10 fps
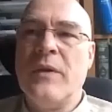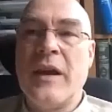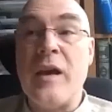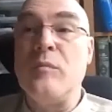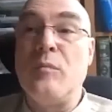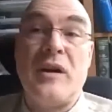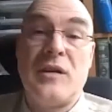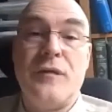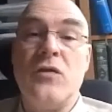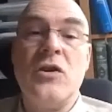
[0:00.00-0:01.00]
again, by
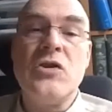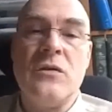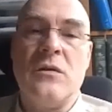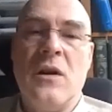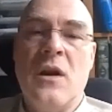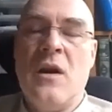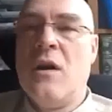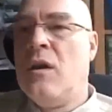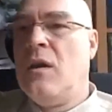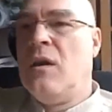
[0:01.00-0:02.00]
definition,
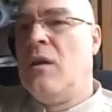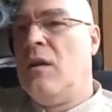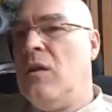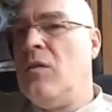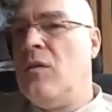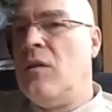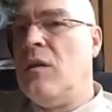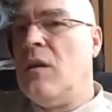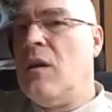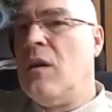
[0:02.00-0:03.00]
in
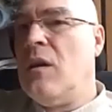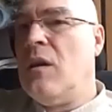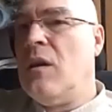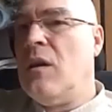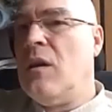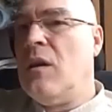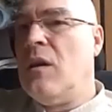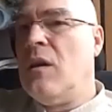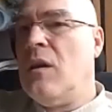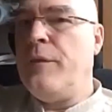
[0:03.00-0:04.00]
the kind
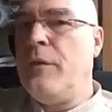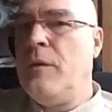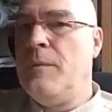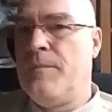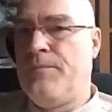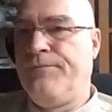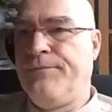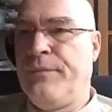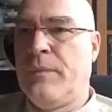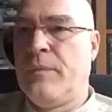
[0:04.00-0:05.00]
of
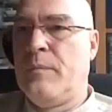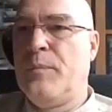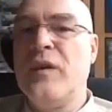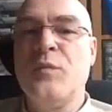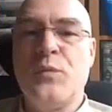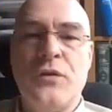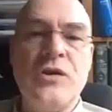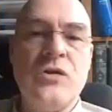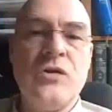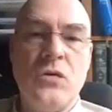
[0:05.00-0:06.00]
best
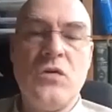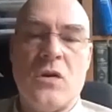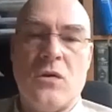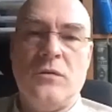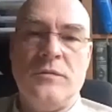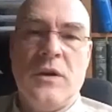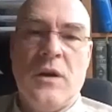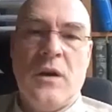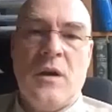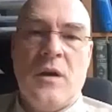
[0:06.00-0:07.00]
position to do so,
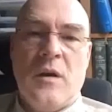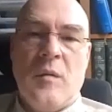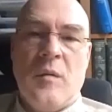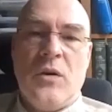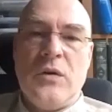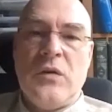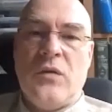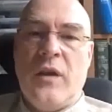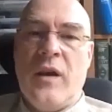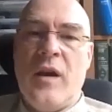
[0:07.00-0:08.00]
because they've